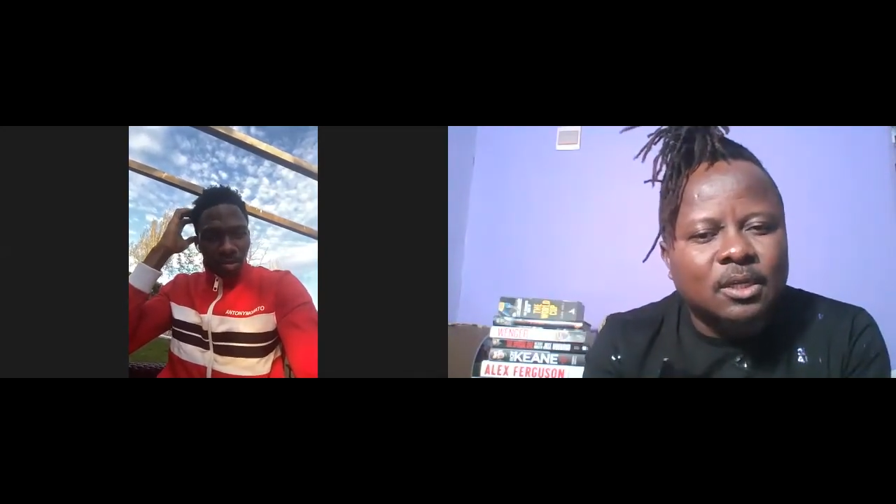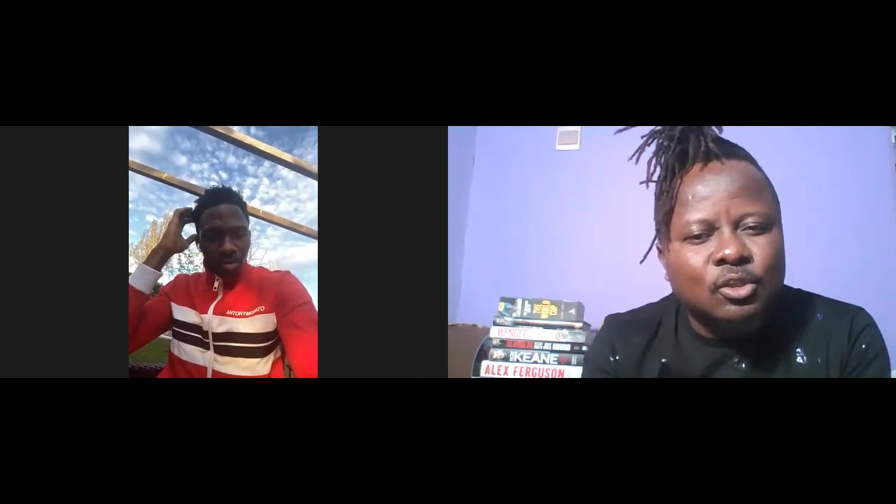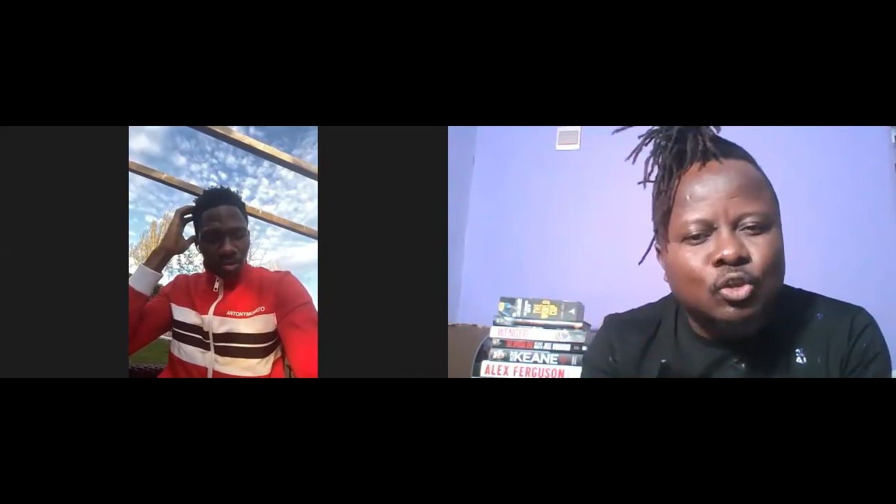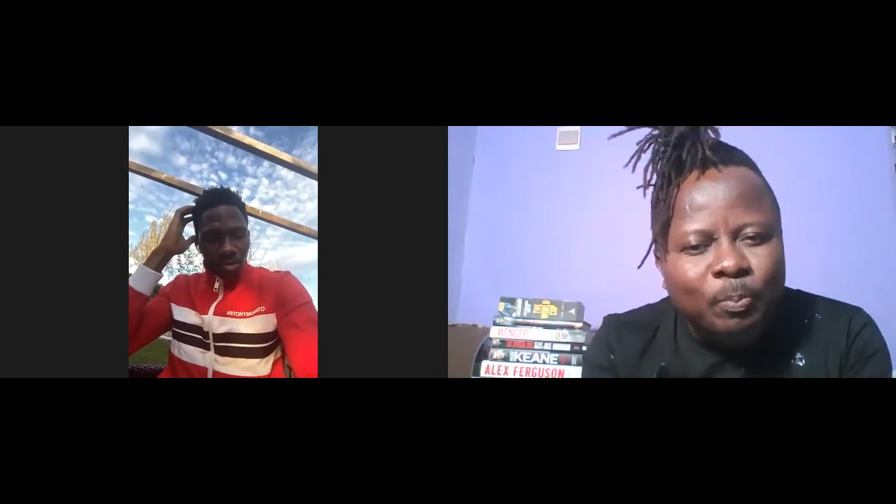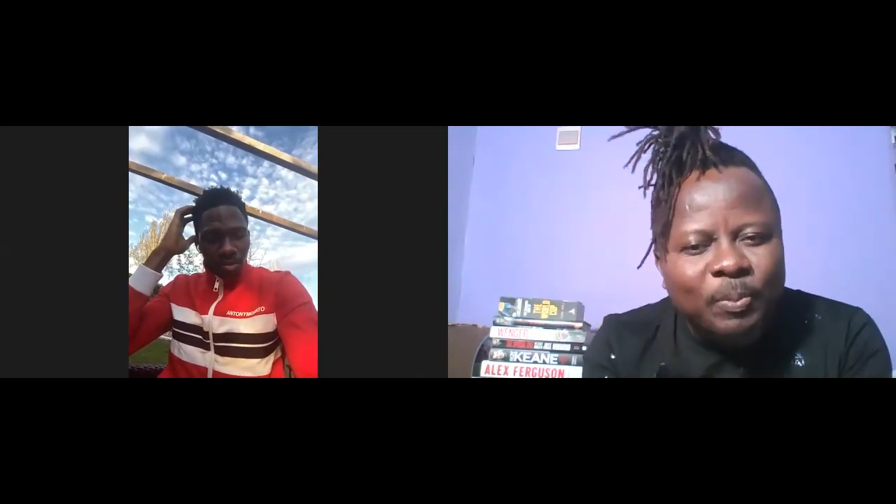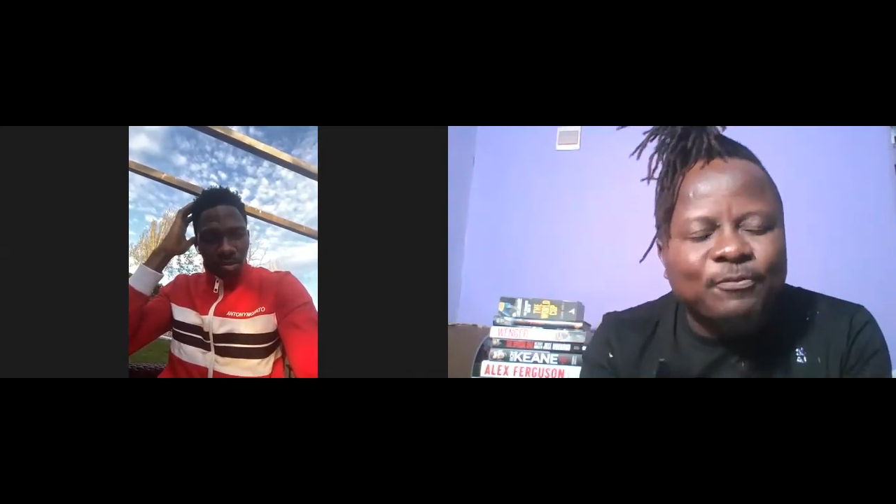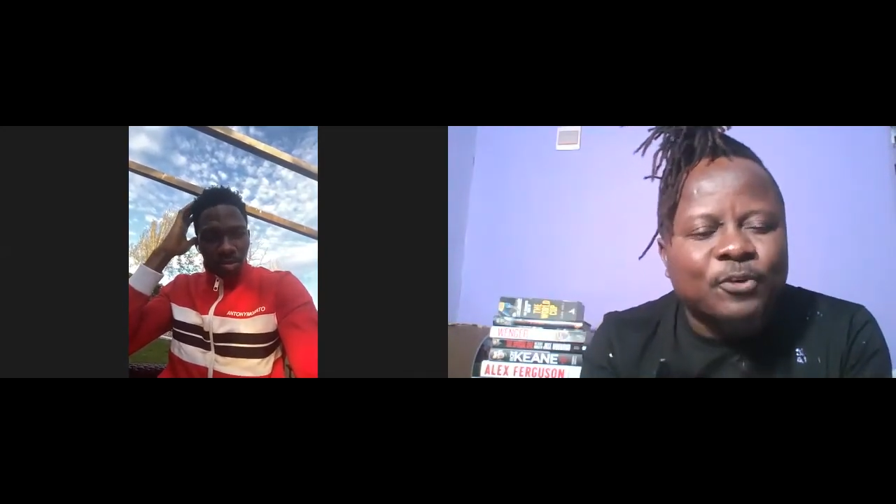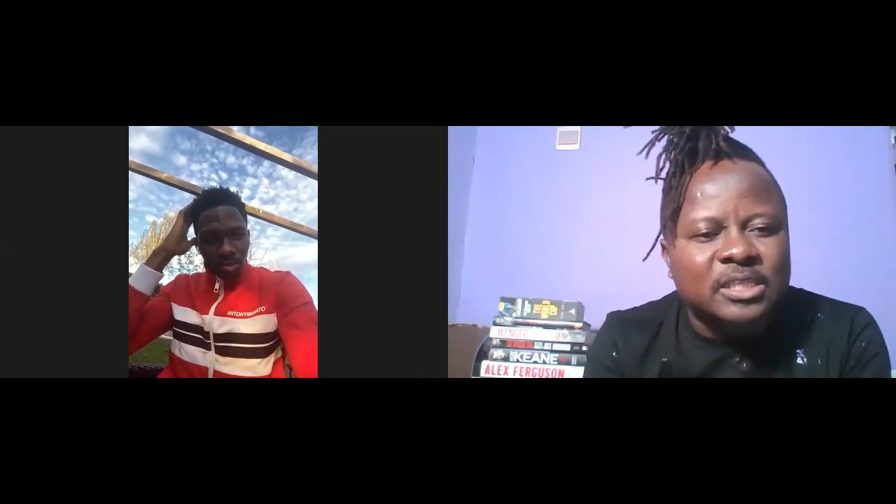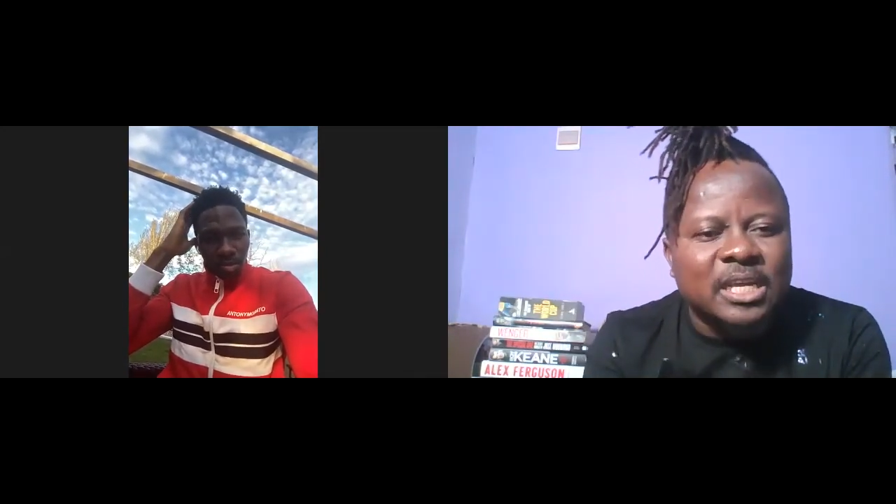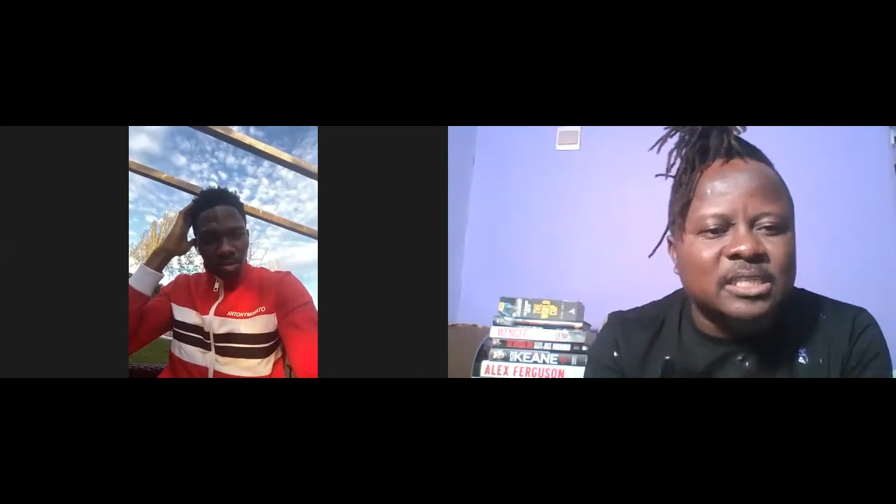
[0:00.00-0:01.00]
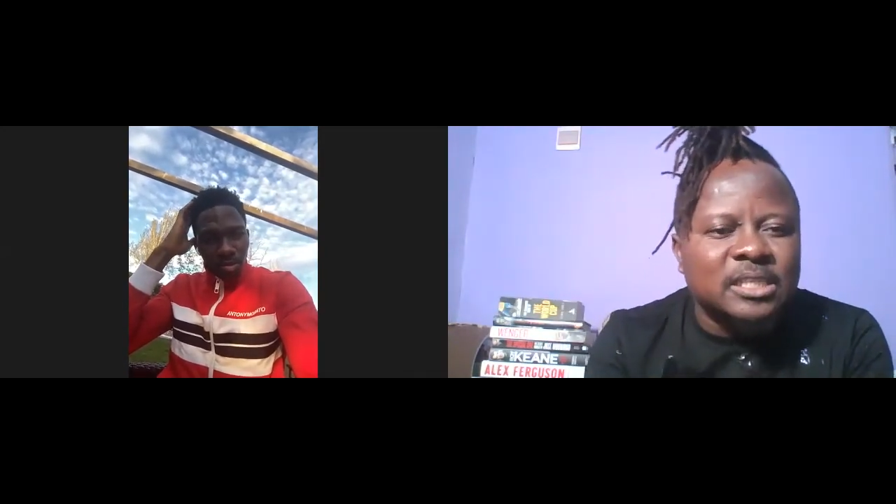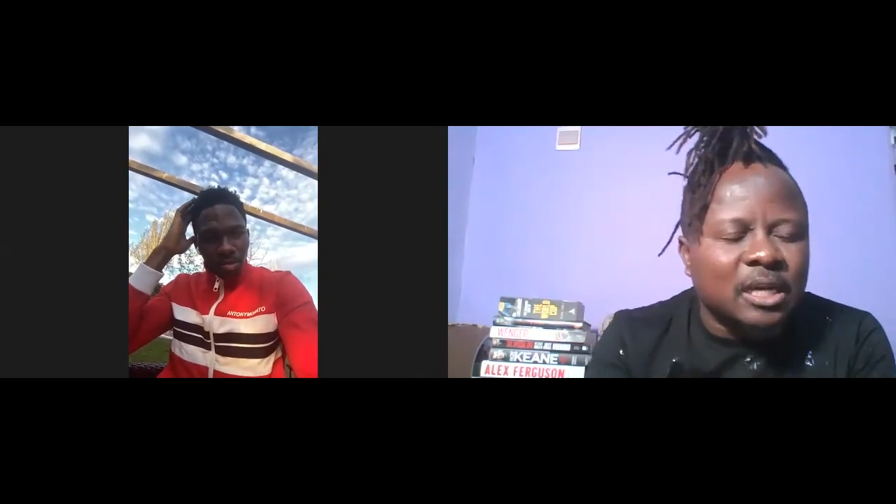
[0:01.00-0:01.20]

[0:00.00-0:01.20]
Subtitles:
You played for Sasa.